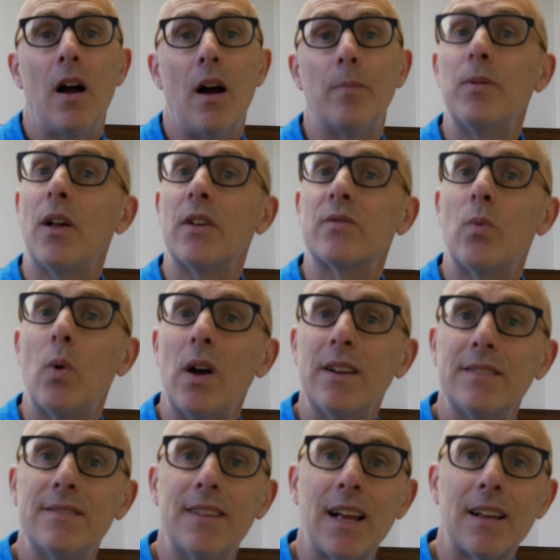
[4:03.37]
A +1
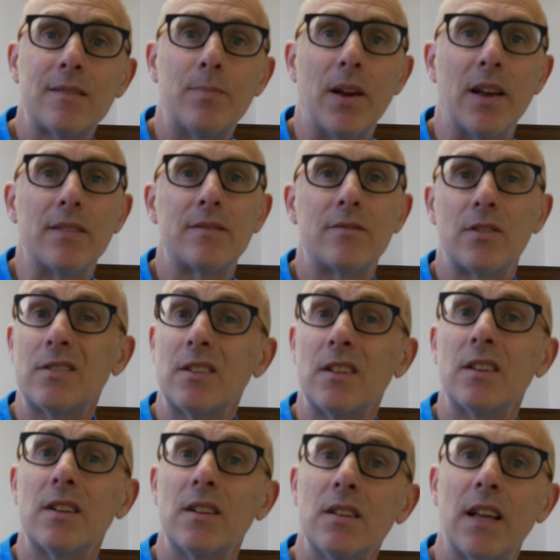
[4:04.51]
is next best, just a
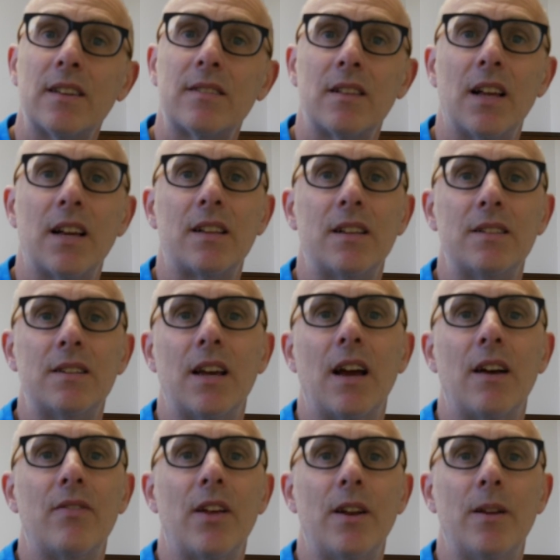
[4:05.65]
little less likely to
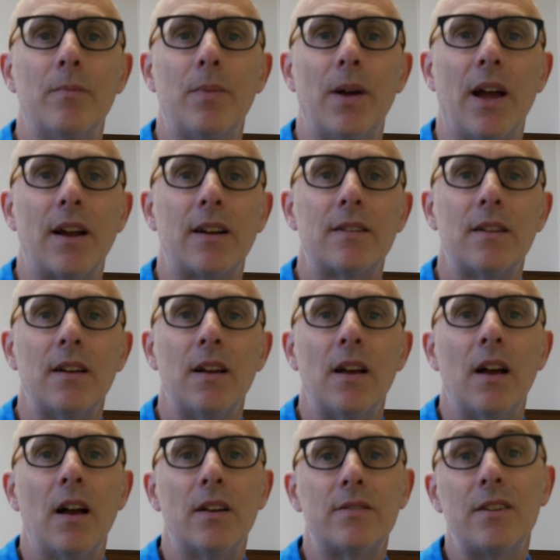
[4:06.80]
have that impact.
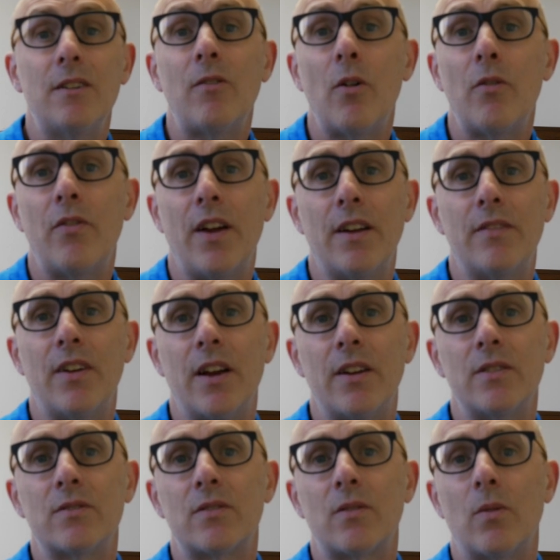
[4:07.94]
A 0 fan
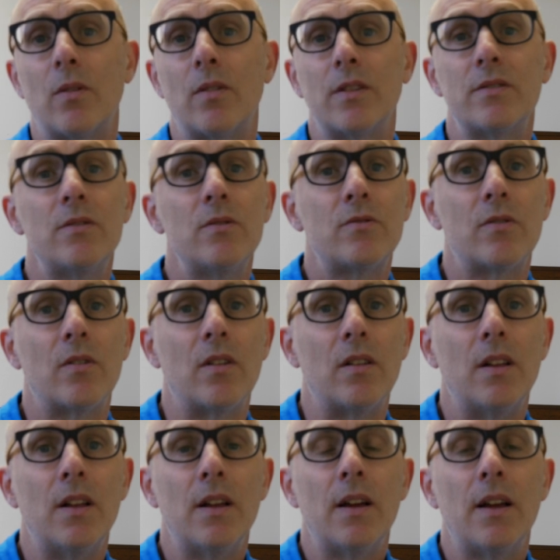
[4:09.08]
value score is neutral,
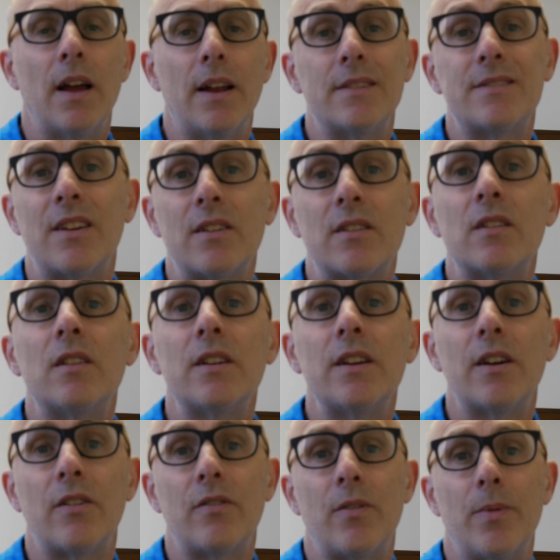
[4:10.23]
and it's
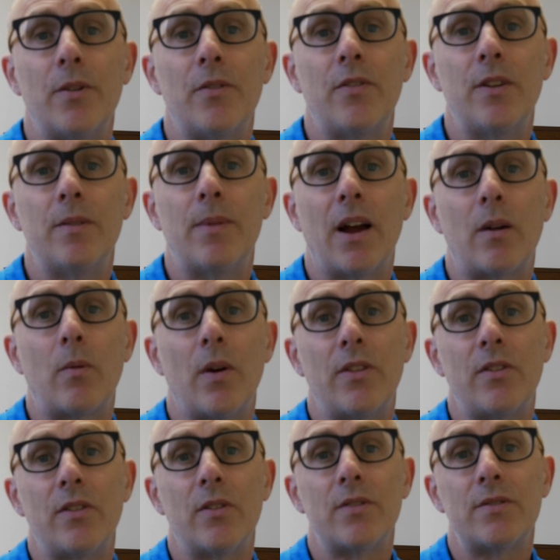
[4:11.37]
unclear from their feedback whether
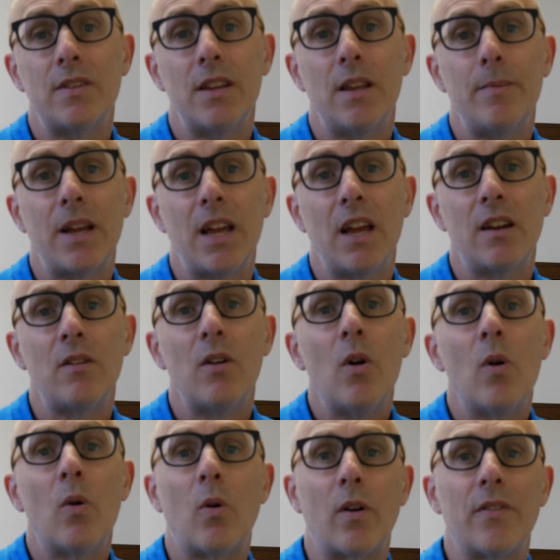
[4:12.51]
you'll see them again
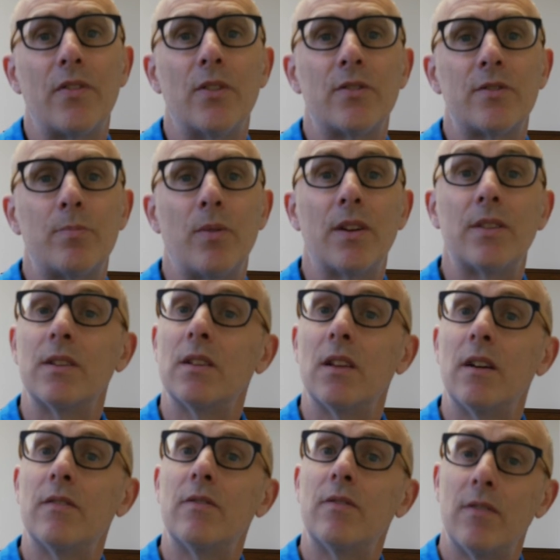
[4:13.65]
or if they'll spread the
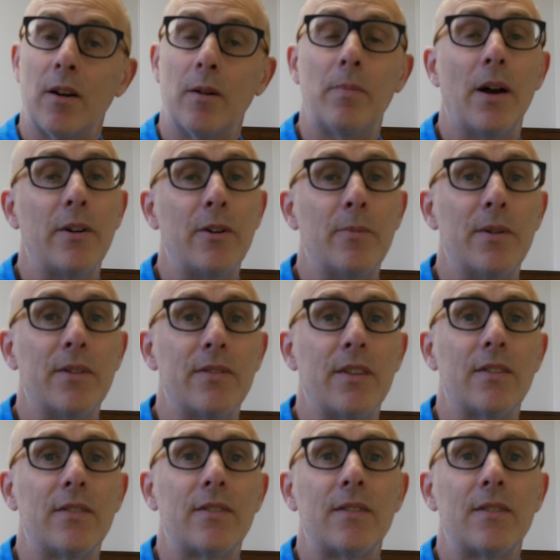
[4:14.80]
love about your business.